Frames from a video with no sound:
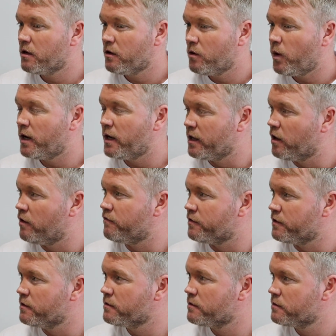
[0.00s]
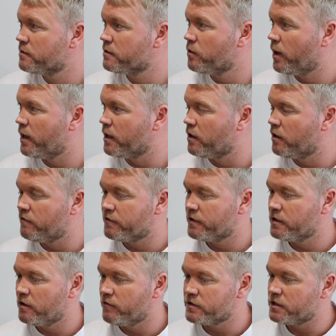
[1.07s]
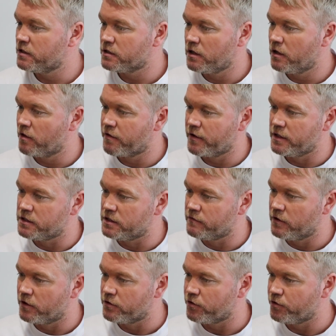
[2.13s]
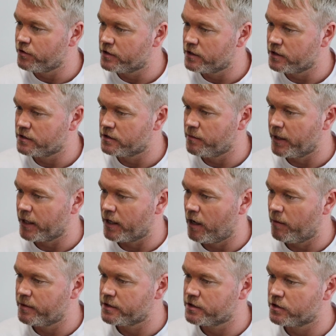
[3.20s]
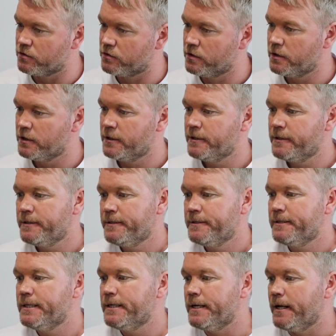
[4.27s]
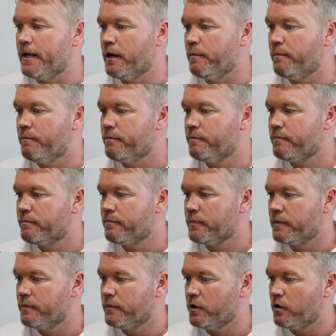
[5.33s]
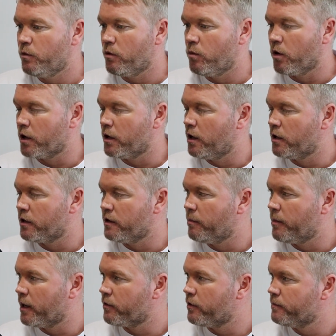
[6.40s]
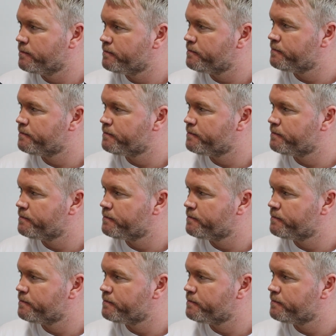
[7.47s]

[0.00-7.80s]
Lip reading: Quietly confident. Obviously, there's a lot of things you've got to do to make it happen. So, you know, we're working hard in the background.